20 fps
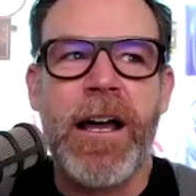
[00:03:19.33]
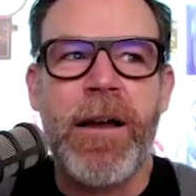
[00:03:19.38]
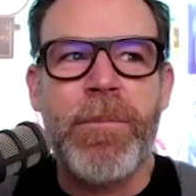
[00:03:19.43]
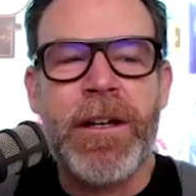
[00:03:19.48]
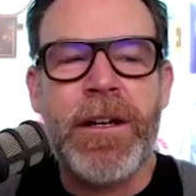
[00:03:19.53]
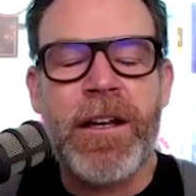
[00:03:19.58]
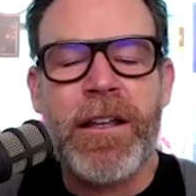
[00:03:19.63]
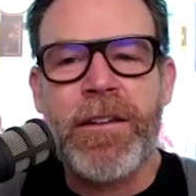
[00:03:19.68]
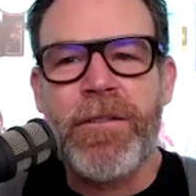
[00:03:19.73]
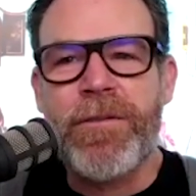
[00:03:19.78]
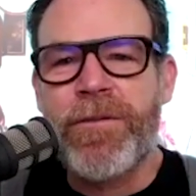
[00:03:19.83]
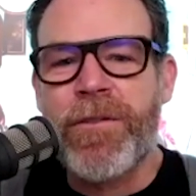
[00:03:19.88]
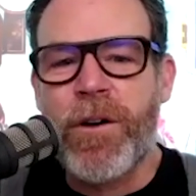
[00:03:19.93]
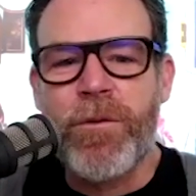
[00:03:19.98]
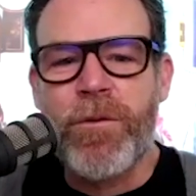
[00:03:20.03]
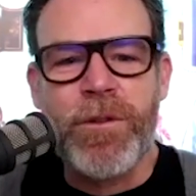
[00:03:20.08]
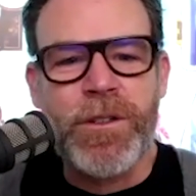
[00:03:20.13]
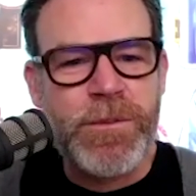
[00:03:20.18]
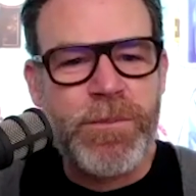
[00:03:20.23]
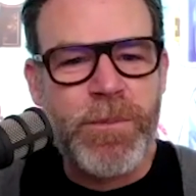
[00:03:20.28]
been on the
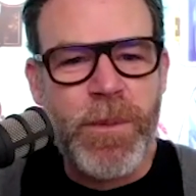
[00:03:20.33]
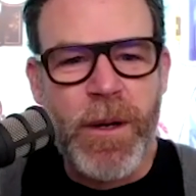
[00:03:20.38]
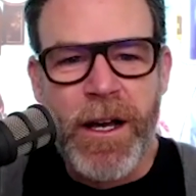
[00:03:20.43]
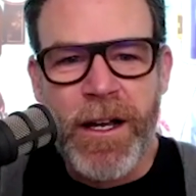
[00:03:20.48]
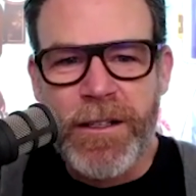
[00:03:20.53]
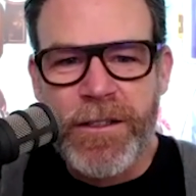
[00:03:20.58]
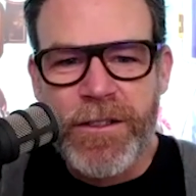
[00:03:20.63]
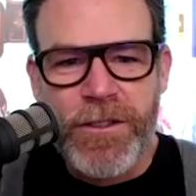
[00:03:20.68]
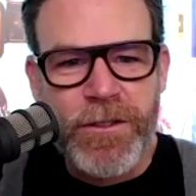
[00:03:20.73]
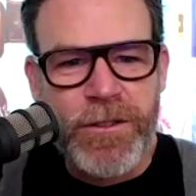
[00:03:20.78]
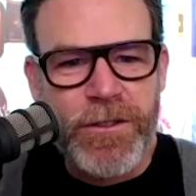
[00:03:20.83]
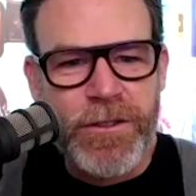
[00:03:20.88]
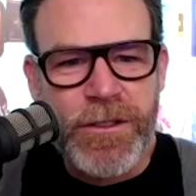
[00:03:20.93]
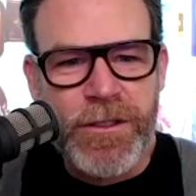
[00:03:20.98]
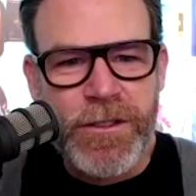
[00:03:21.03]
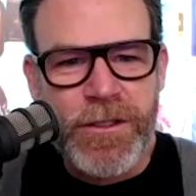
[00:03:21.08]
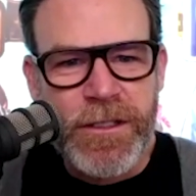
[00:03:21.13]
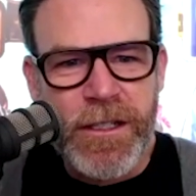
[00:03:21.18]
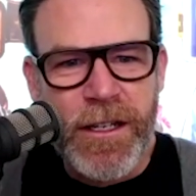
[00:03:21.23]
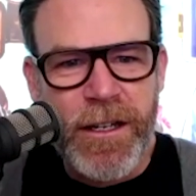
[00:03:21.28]
phone with sponsors
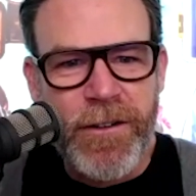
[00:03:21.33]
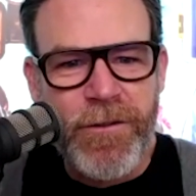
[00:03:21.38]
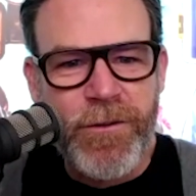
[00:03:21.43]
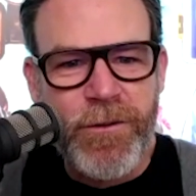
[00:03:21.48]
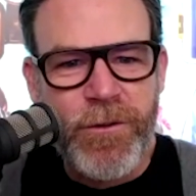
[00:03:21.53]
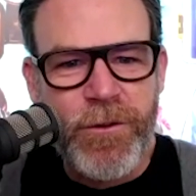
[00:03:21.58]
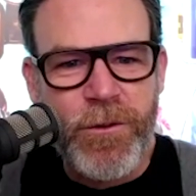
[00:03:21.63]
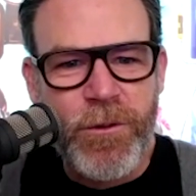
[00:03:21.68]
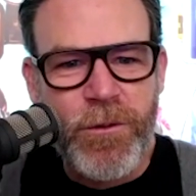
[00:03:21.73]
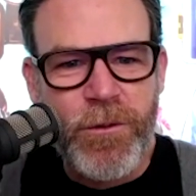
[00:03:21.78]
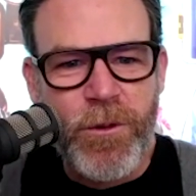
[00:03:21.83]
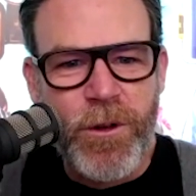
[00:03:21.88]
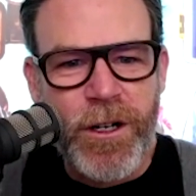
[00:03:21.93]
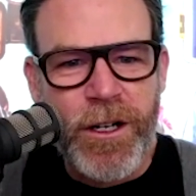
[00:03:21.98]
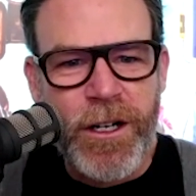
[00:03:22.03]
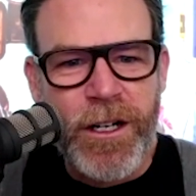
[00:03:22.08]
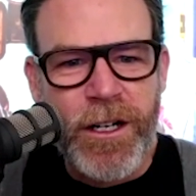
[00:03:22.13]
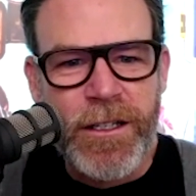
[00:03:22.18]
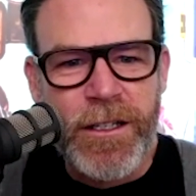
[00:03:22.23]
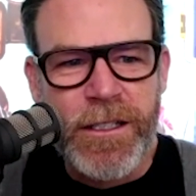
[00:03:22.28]
and stuff,
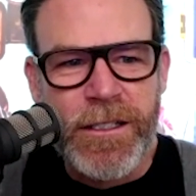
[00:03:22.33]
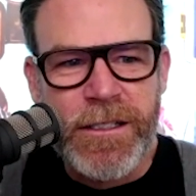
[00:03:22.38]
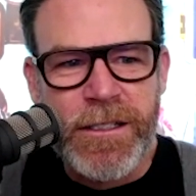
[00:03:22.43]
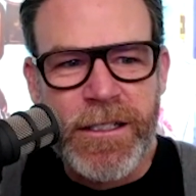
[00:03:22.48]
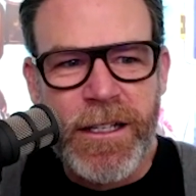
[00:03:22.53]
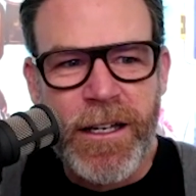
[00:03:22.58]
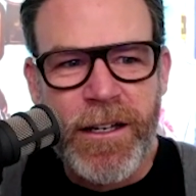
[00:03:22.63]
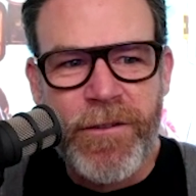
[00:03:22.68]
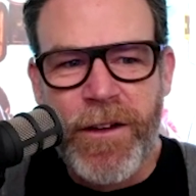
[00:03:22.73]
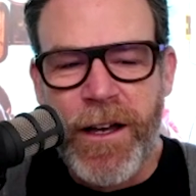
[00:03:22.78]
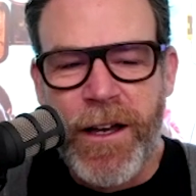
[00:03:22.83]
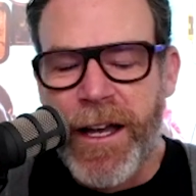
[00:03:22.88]
working on this stuff.